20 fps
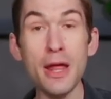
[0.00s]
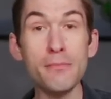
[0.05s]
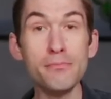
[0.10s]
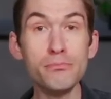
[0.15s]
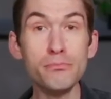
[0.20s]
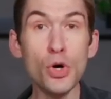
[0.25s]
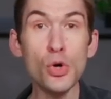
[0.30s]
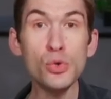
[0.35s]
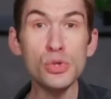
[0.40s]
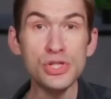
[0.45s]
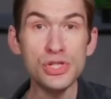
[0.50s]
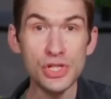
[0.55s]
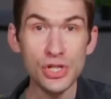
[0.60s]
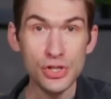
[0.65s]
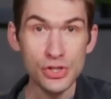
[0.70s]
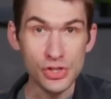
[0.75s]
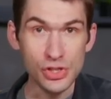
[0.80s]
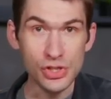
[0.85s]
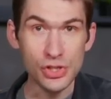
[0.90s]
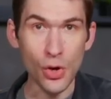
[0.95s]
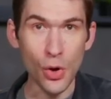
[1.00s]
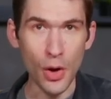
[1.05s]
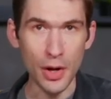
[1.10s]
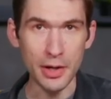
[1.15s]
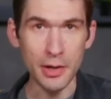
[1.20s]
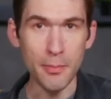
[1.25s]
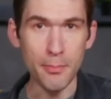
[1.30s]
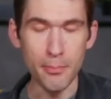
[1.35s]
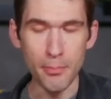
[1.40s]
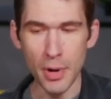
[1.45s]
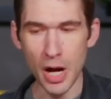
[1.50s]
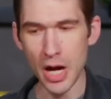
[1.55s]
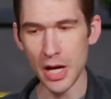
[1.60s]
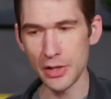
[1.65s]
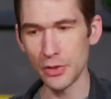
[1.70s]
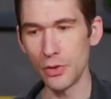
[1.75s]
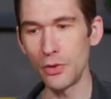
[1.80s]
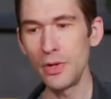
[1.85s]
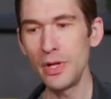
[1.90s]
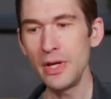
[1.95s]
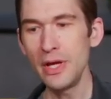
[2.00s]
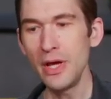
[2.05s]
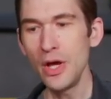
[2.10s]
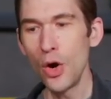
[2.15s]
and most sought model.